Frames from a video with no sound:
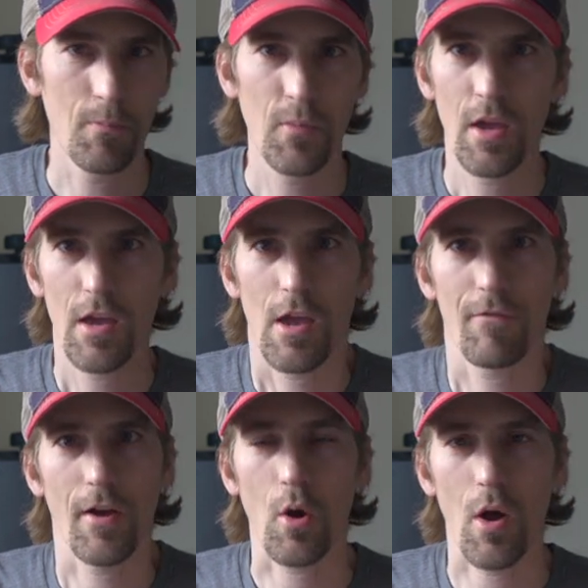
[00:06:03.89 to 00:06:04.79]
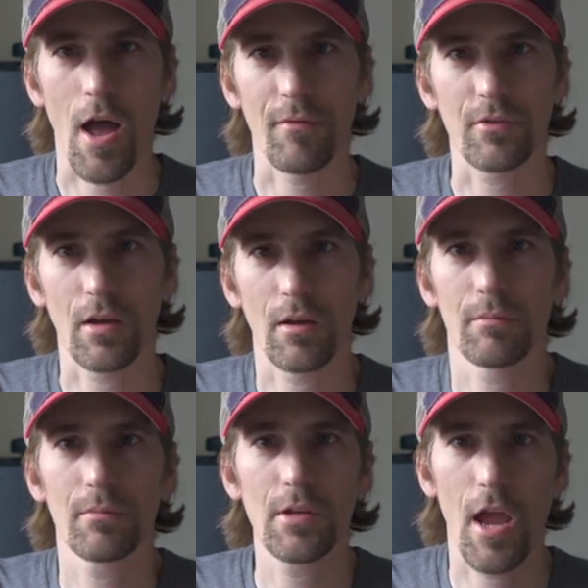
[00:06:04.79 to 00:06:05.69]
So if I don't have
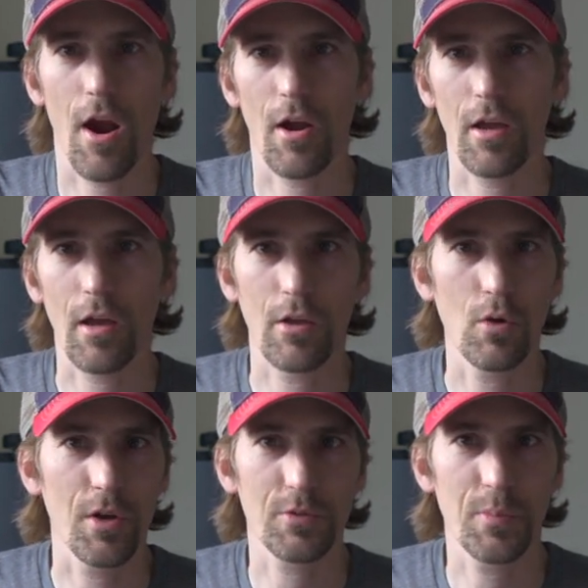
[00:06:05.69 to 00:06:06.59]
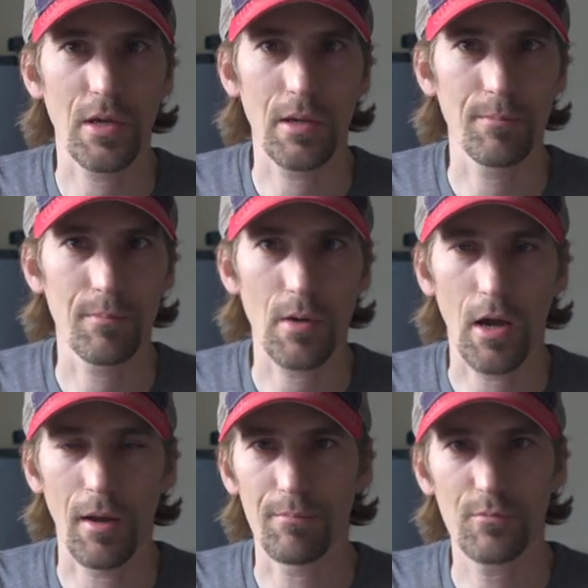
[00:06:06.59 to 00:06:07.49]
to carry a
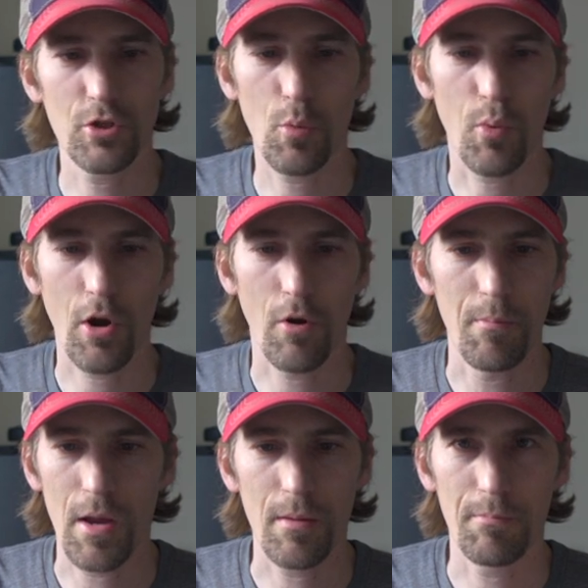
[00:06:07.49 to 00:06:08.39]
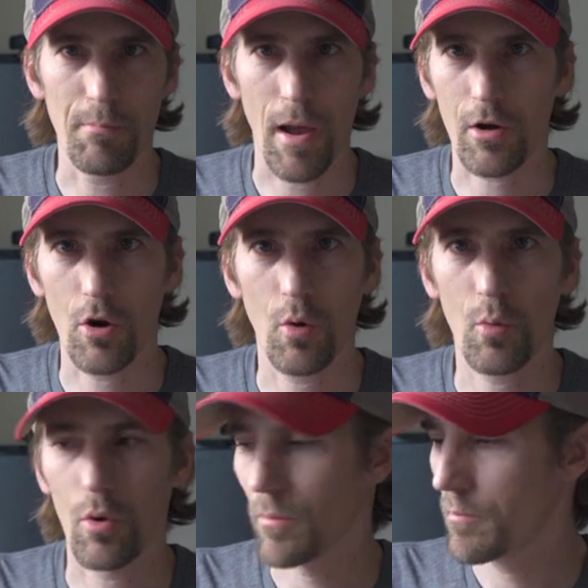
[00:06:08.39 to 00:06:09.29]
USB 2.0 or mini
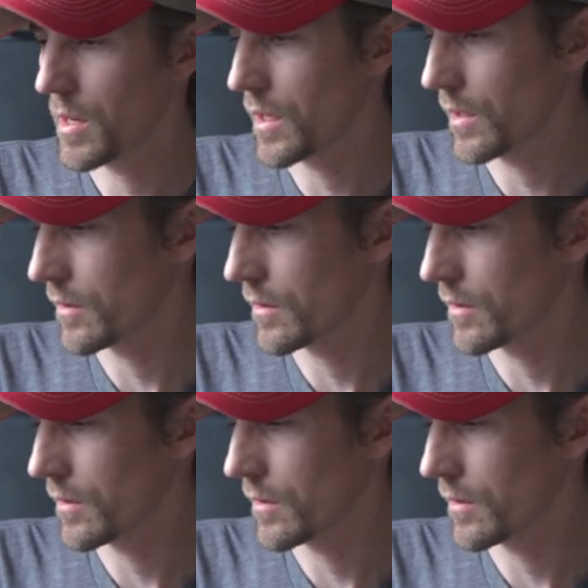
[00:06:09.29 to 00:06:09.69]
micro or